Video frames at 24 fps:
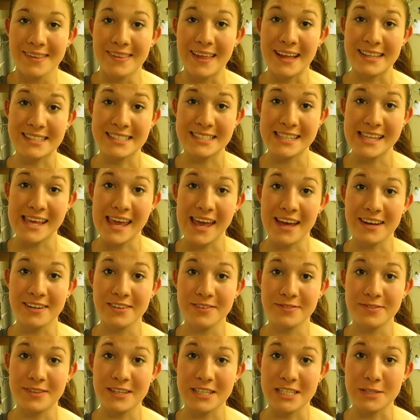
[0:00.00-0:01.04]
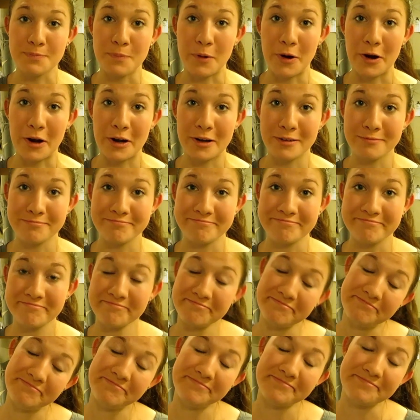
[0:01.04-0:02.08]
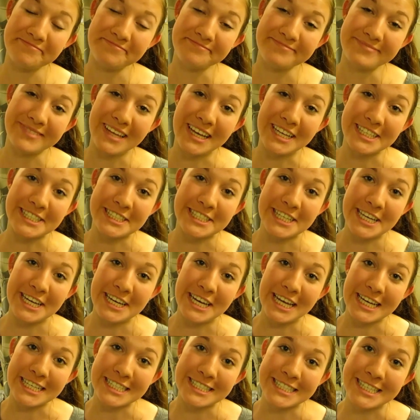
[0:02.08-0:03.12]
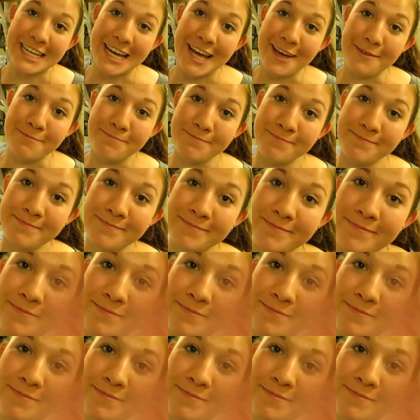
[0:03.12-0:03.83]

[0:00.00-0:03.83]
That's the end of this part. I'll see you next time.